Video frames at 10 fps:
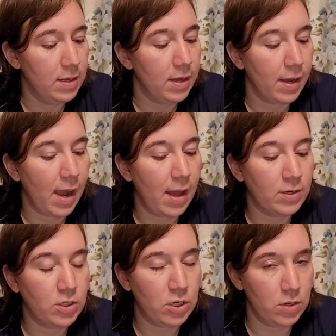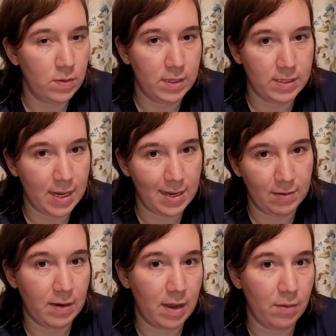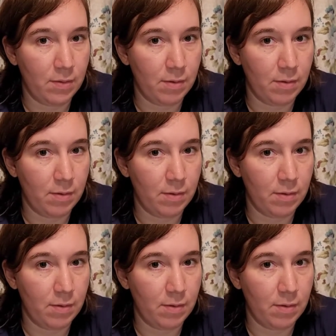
I got 2 in the second round.